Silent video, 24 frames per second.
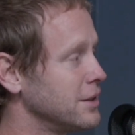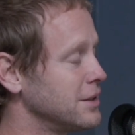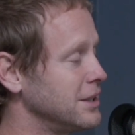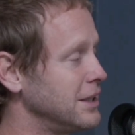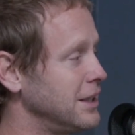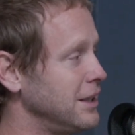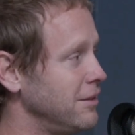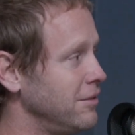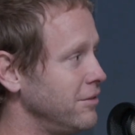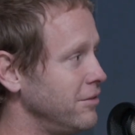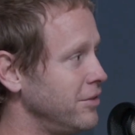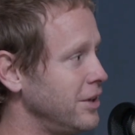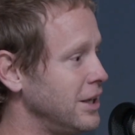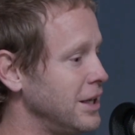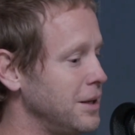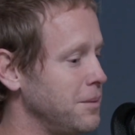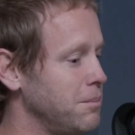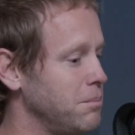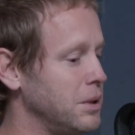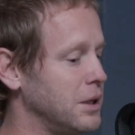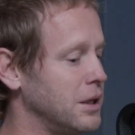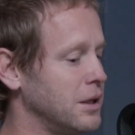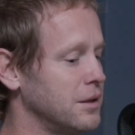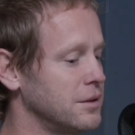
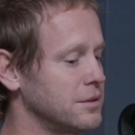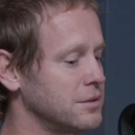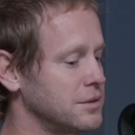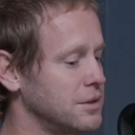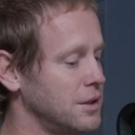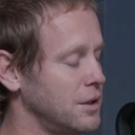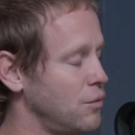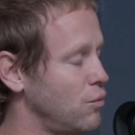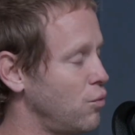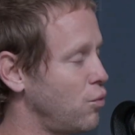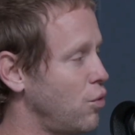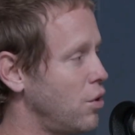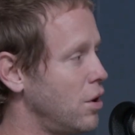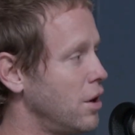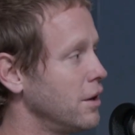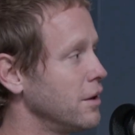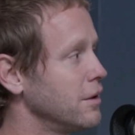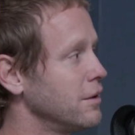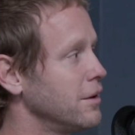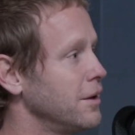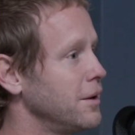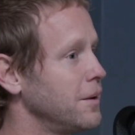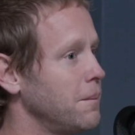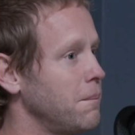TV because they
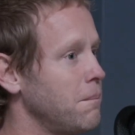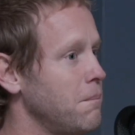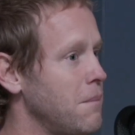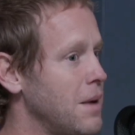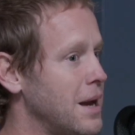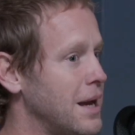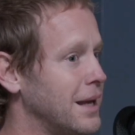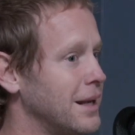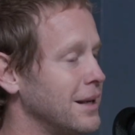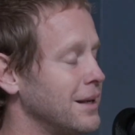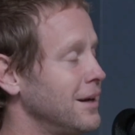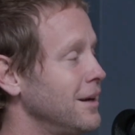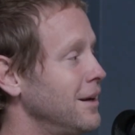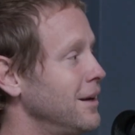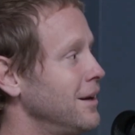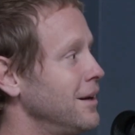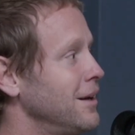want their men.